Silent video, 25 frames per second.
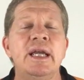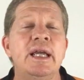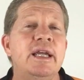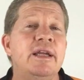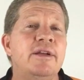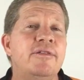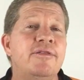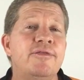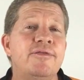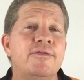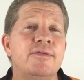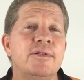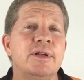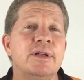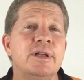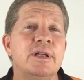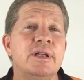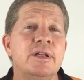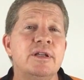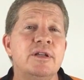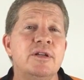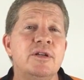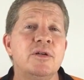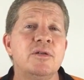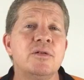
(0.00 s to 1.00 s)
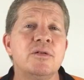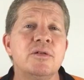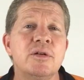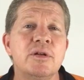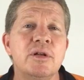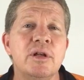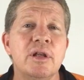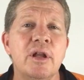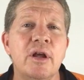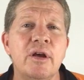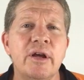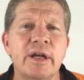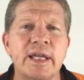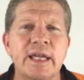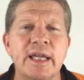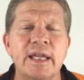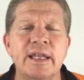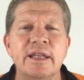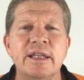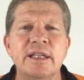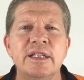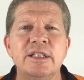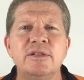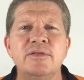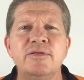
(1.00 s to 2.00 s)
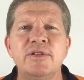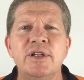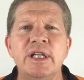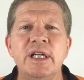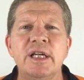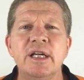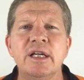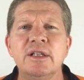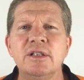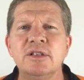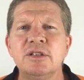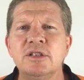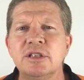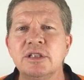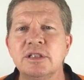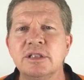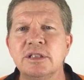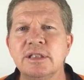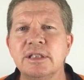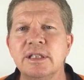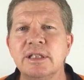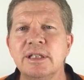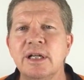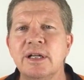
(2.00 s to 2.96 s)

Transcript: If you're liking these videos,